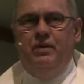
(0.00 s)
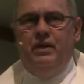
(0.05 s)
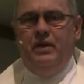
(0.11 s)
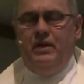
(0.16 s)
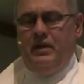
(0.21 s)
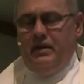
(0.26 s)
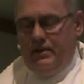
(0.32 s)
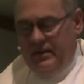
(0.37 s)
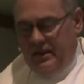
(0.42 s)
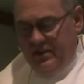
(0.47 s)

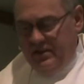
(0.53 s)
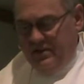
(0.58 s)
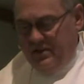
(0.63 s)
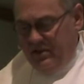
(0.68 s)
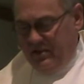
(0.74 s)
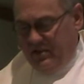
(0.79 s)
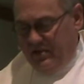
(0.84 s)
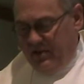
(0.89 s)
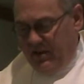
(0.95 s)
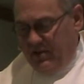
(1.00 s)
being a
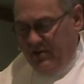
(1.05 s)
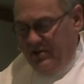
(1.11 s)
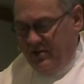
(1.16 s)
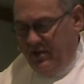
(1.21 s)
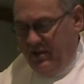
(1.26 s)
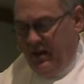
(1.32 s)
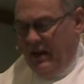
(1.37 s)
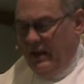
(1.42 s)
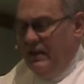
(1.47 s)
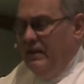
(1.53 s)
decent
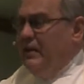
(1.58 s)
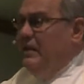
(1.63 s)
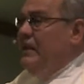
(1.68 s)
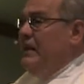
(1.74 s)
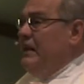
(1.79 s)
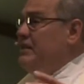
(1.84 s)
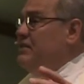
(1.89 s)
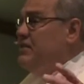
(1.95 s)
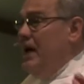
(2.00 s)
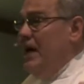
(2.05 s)
citizen?
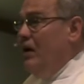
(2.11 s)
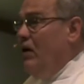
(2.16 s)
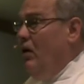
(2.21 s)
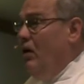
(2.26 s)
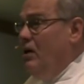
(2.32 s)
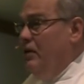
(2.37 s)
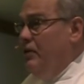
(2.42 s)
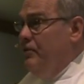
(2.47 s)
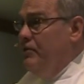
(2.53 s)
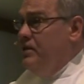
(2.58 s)
Is that
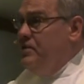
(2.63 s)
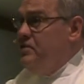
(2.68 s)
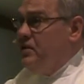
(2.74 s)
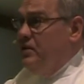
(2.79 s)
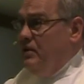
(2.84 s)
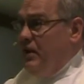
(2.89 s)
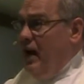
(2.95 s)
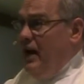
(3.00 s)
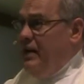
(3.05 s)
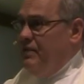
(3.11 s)
all there is to
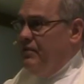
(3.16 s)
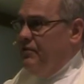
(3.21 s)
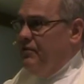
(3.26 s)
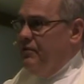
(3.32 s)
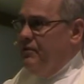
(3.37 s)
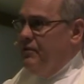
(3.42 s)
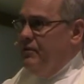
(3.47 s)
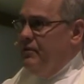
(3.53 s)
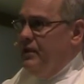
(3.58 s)
life?